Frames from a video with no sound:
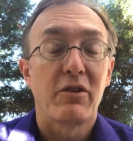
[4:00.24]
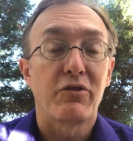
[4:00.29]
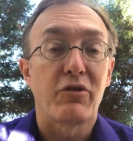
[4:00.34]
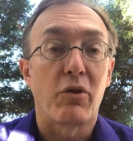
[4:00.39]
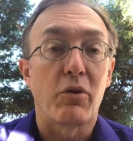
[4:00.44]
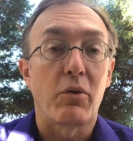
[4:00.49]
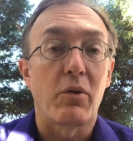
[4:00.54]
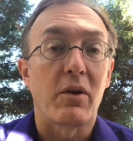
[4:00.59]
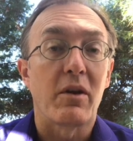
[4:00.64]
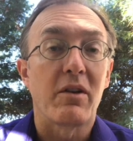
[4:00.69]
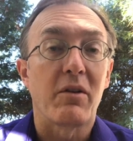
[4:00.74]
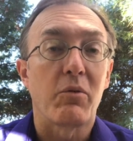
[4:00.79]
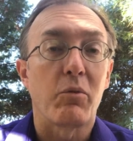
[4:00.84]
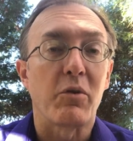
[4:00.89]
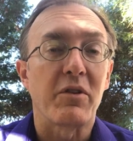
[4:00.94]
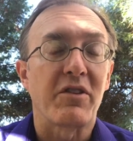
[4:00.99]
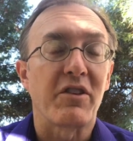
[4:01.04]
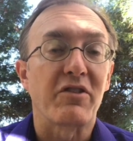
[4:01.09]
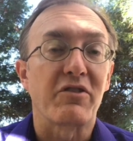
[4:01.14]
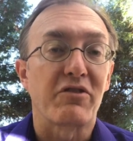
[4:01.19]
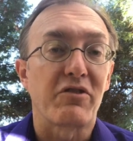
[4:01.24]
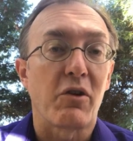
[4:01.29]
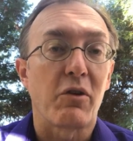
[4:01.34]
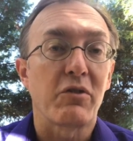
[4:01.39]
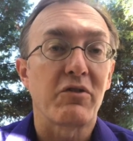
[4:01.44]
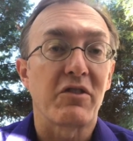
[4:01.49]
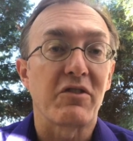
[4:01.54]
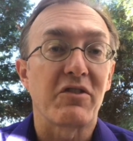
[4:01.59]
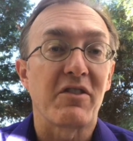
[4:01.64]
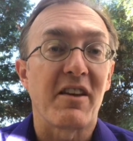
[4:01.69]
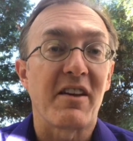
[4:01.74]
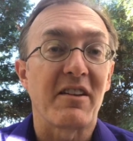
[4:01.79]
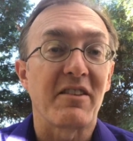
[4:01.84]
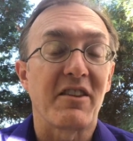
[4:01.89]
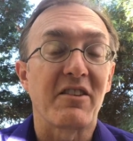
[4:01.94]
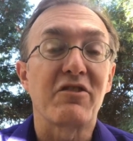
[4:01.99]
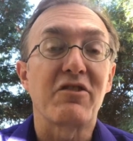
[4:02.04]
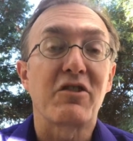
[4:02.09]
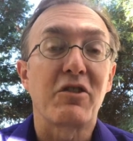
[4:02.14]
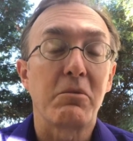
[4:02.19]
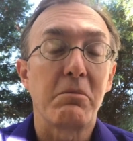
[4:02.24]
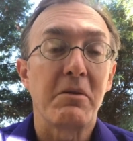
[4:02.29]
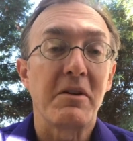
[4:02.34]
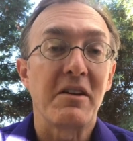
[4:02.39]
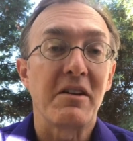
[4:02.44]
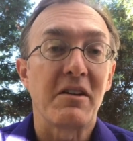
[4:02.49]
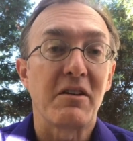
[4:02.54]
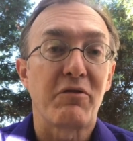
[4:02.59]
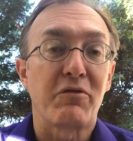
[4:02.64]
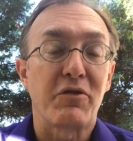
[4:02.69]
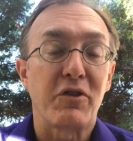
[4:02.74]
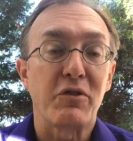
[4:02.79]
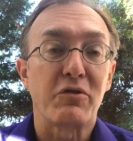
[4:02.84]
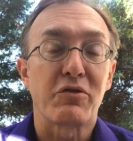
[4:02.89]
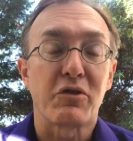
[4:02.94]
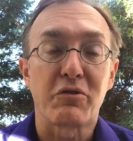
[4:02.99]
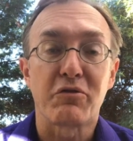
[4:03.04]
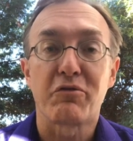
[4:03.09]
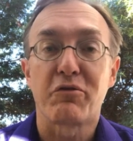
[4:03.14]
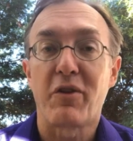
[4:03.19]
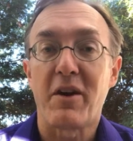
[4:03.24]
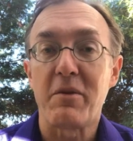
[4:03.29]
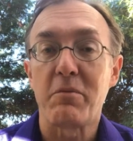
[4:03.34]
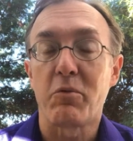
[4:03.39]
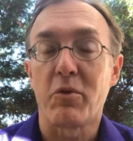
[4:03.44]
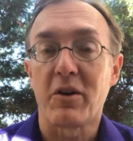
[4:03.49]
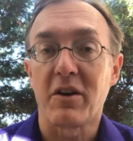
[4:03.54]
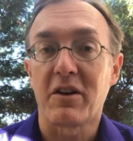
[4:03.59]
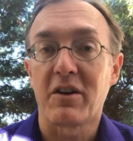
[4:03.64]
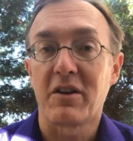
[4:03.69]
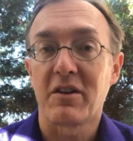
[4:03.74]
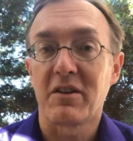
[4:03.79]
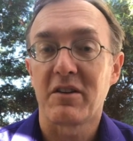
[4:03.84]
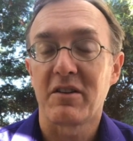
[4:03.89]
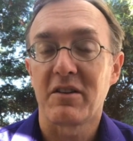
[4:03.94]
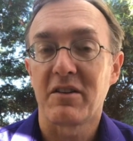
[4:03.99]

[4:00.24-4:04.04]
So what this shows is that this could be a future framework